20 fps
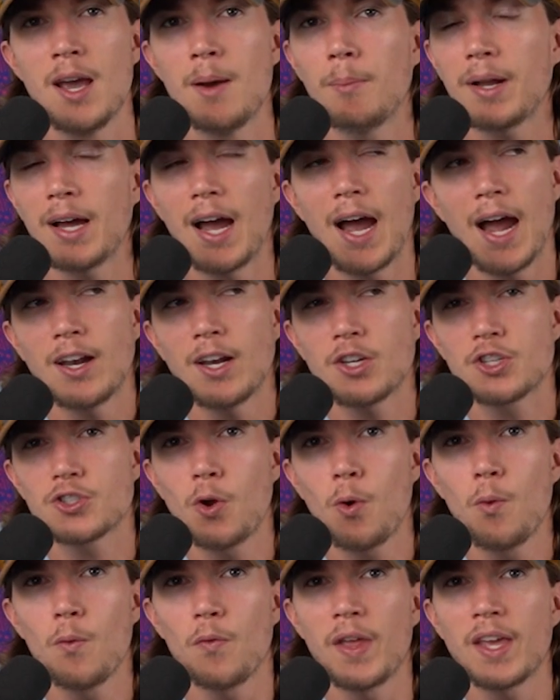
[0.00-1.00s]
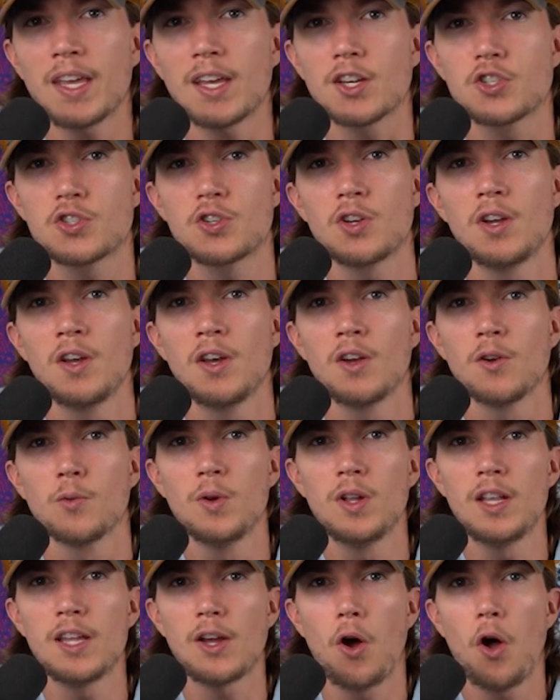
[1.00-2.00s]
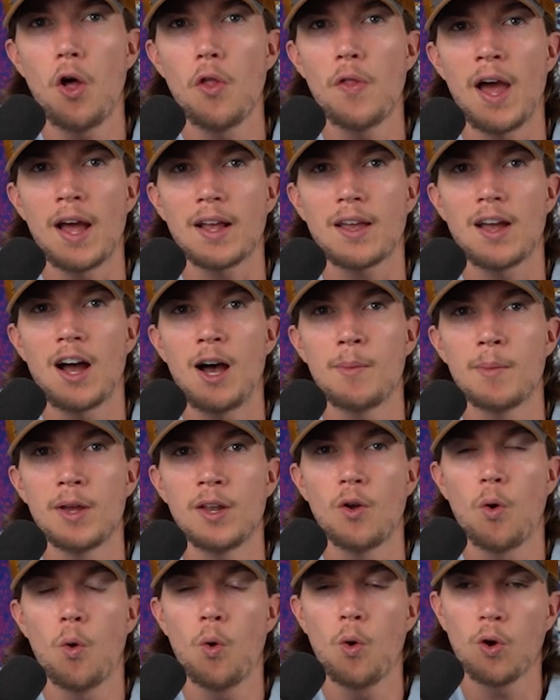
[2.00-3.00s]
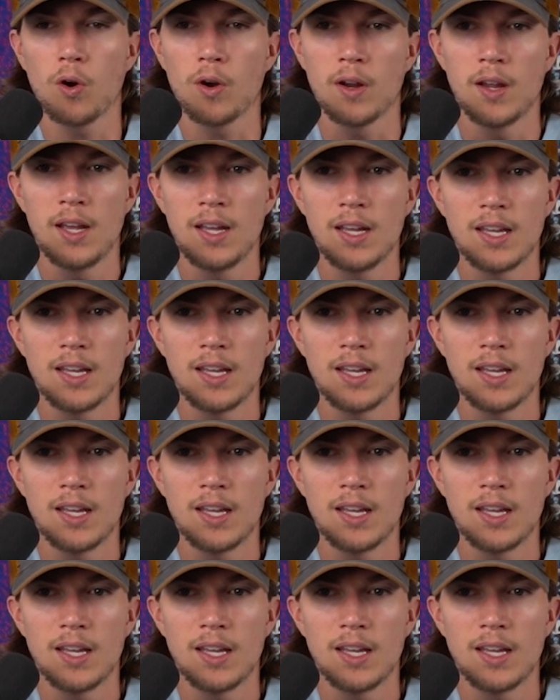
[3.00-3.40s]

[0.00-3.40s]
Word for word: but I just don't think it's really all that common, or